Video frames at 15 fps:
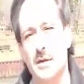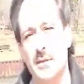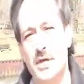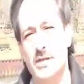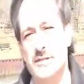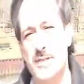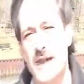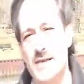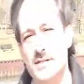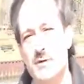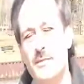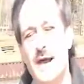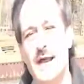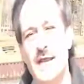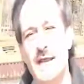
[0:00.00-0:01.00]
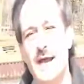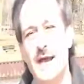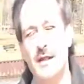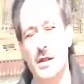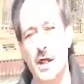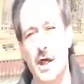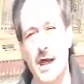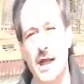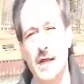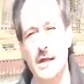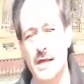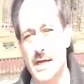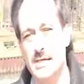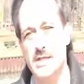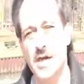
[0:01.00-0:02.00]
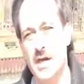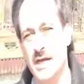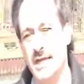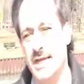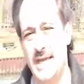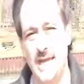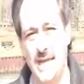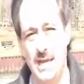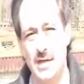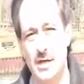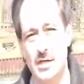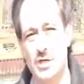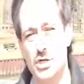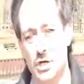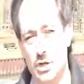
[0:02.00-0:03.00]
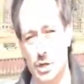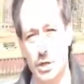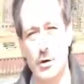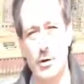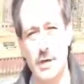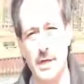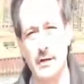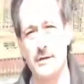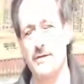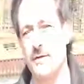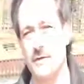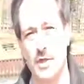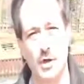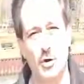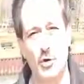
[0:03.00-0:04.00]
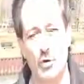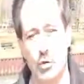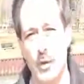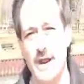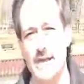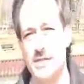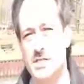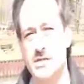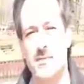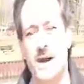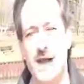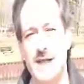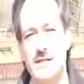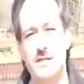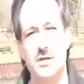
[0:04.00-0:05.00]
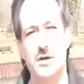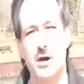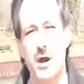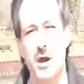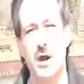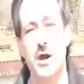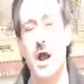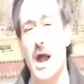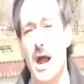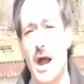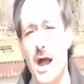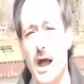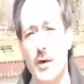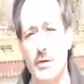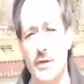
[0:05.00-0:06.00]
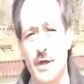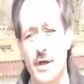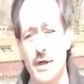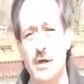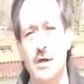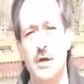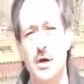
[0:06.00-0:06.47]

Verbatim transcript: because masterminding online is a key to learning from the greatest minds there are out there.